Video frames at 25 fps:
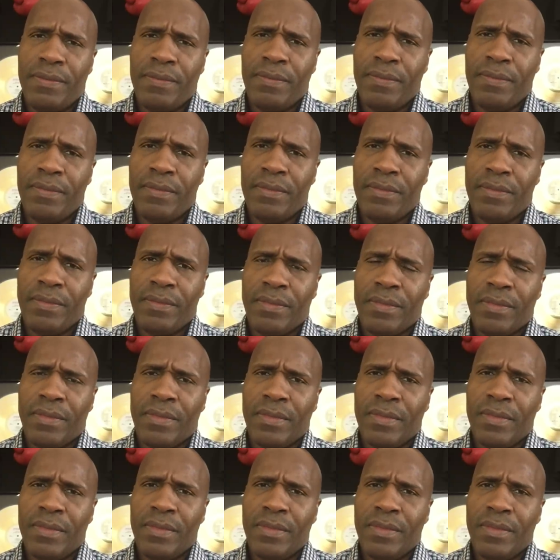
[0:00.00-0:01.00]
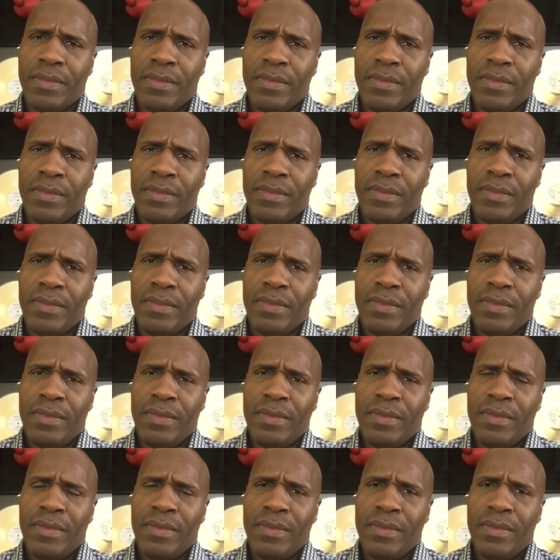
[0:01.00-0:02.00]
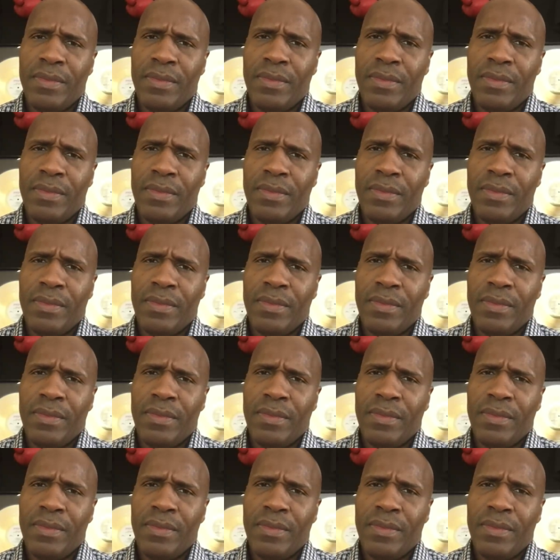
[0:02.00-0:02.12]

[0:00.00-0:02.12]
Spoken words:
(no one is talking)